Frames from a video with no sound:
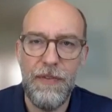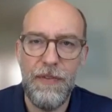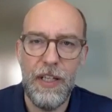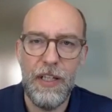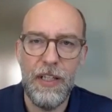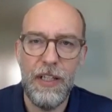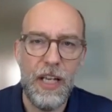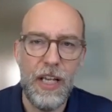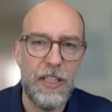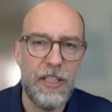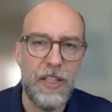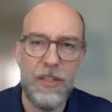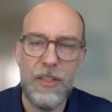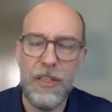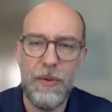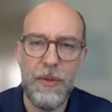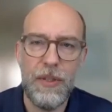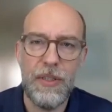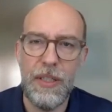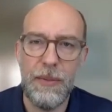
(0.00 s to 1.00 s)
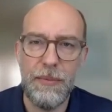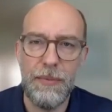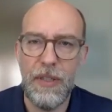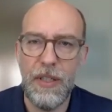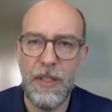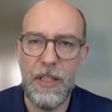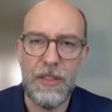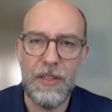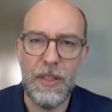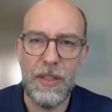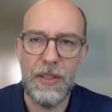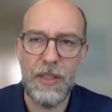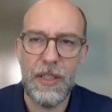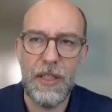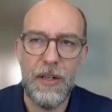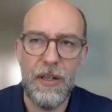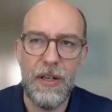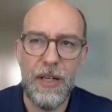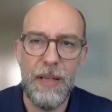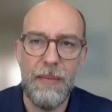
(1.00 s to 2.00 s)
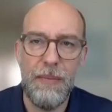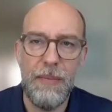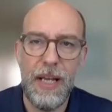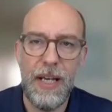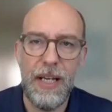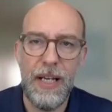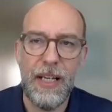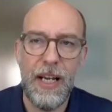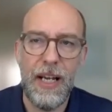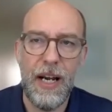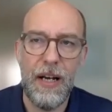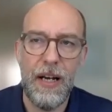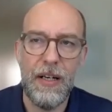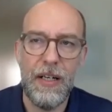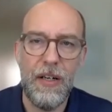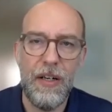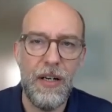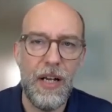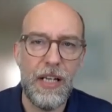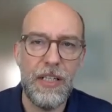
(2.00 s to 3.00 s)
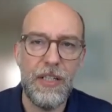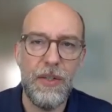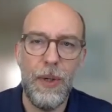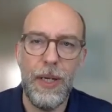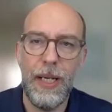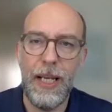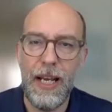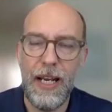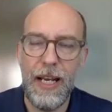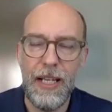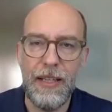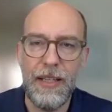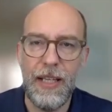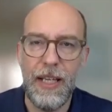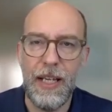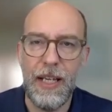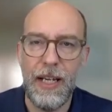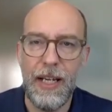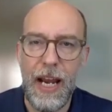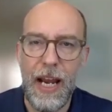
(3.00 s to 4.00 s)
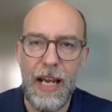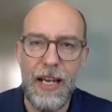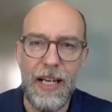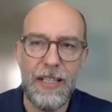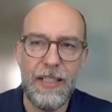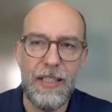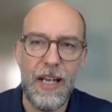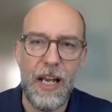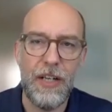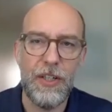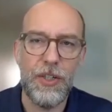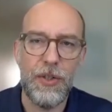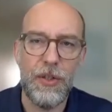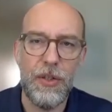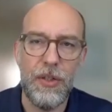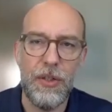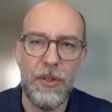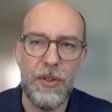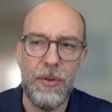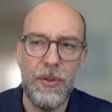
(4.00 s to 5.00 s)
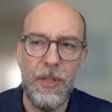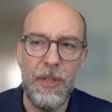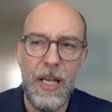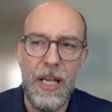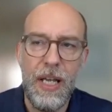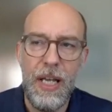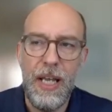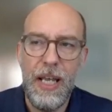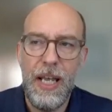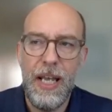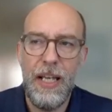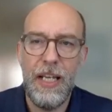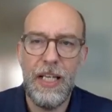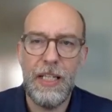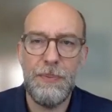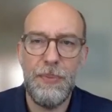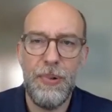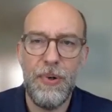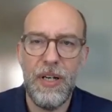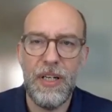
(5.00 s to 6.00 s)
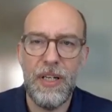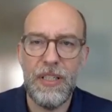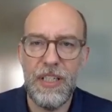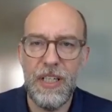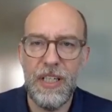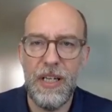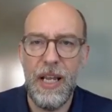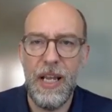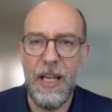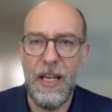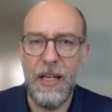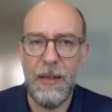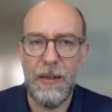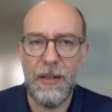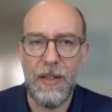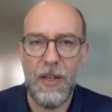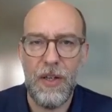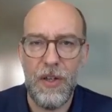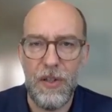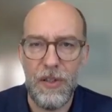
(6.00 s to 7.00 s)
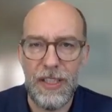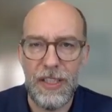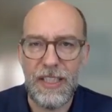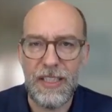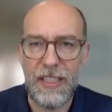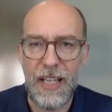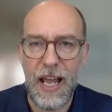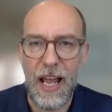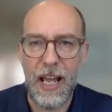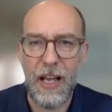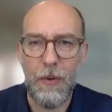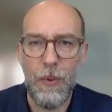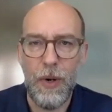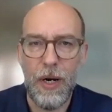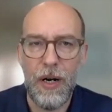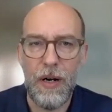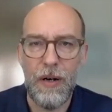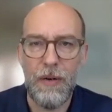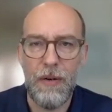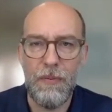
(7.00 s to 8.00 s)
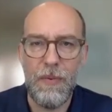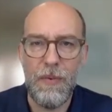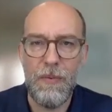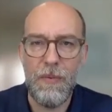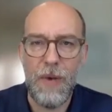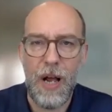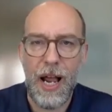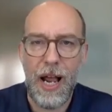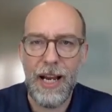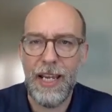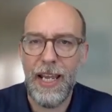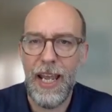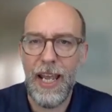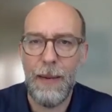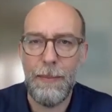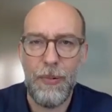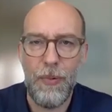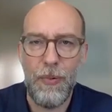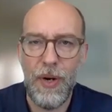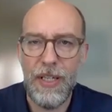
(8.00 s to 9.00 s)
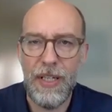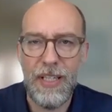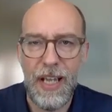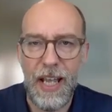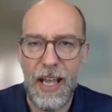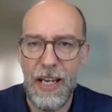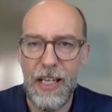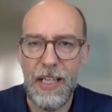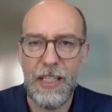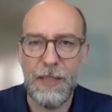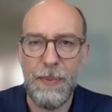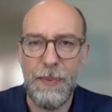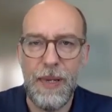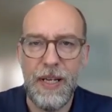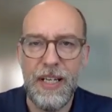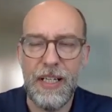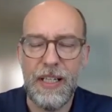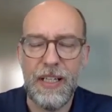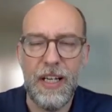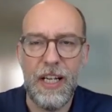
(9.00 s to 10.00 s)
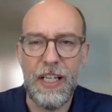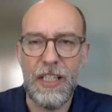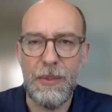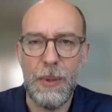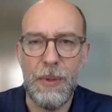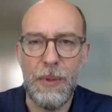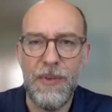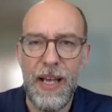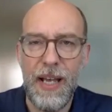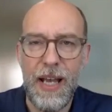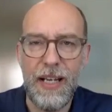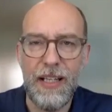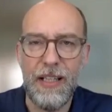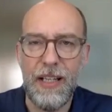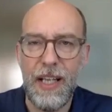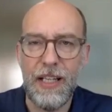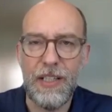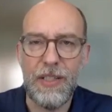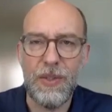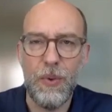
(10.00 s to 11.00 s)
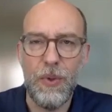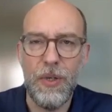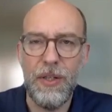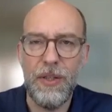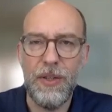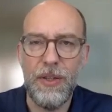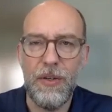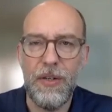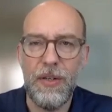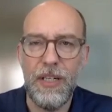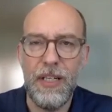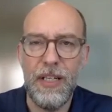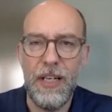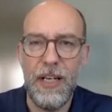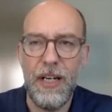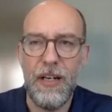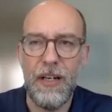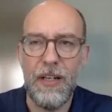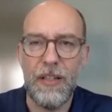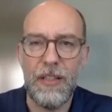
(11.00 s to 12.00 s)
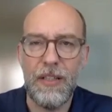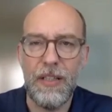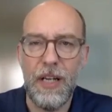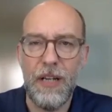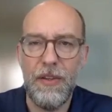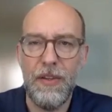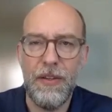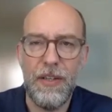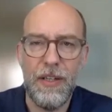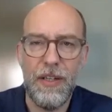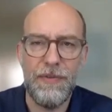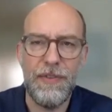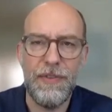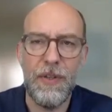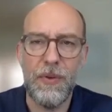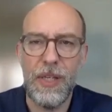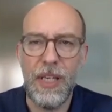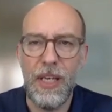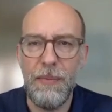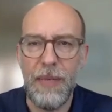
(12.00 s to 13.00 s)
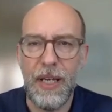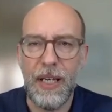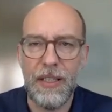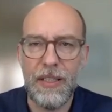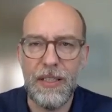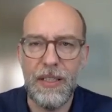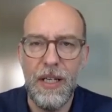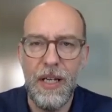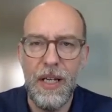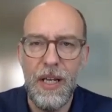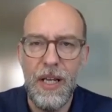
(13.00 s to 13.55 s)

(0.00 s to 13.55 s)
unless you're doing something on Social Security and Medicare, you're not doing anything. And it's not true. And it's put us in a cul-de-sac where I can't point to any spending cuts we've had in the last 20, 30 years, other than a few gimmicks.